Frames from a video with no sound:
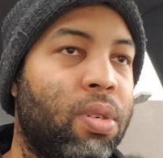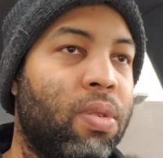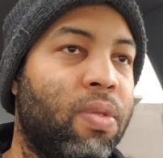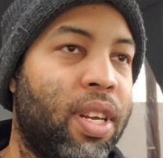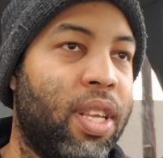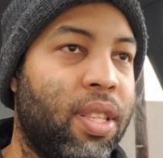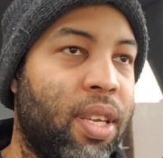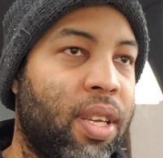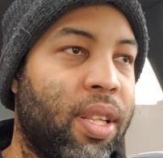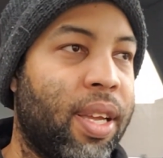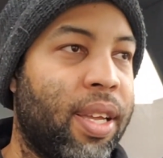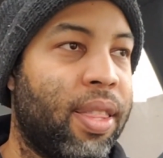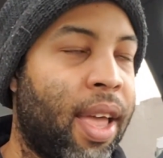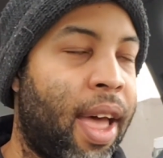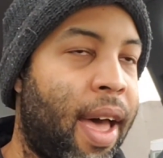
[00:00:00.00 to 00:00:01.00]
or anything
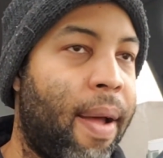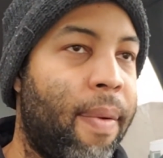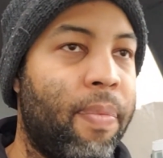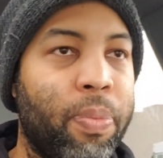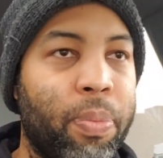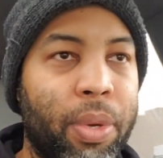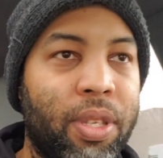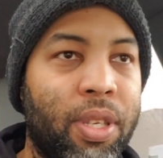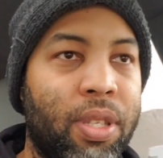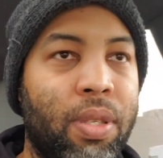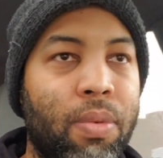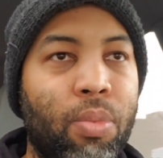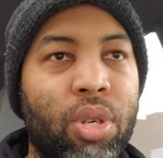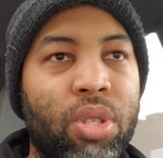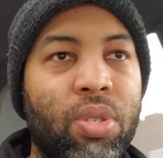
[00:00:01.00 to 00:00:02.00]
like that, but this is
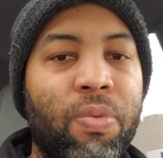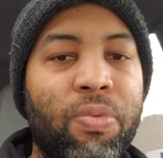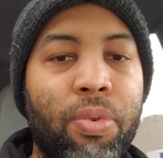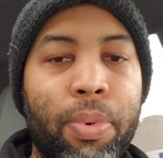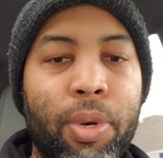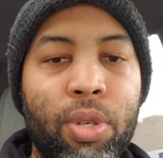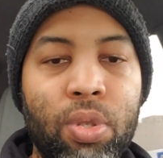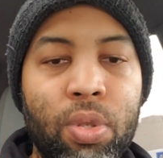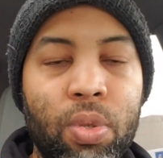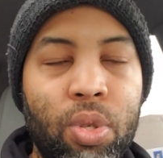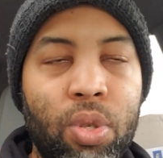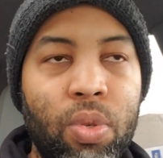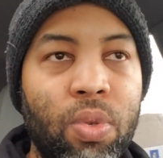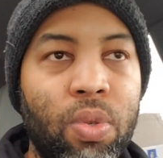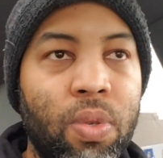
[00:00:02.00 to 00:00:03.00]
more so for personal
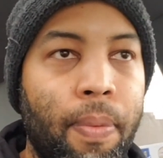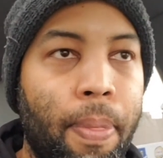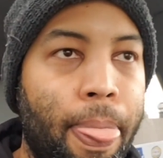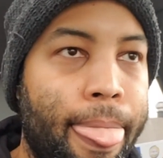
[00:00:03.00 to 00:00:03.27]
use.